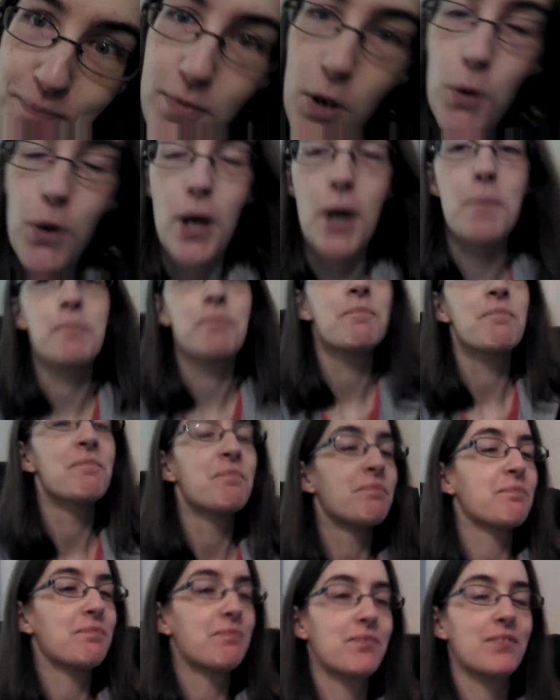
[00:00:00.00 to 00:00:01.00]
Okay.
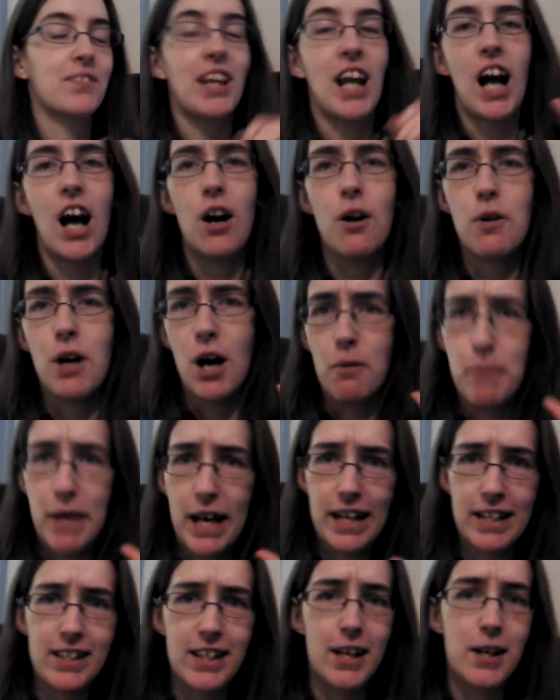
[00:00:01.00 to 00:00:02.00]
I'll, I'll
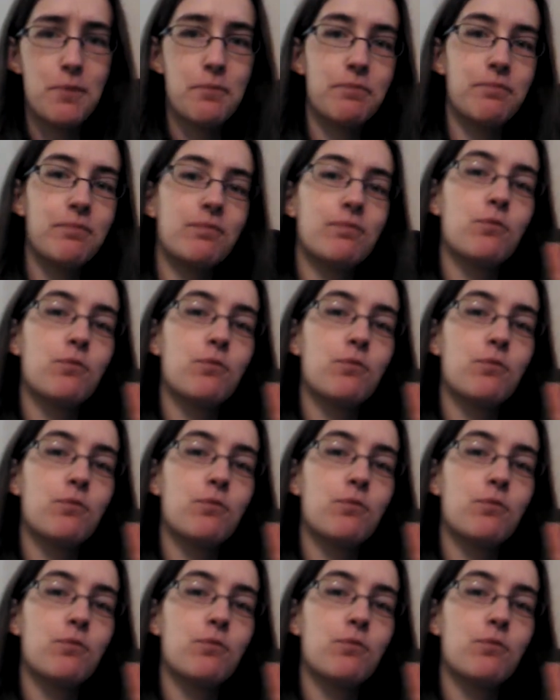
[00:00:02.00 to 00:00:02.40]
back up.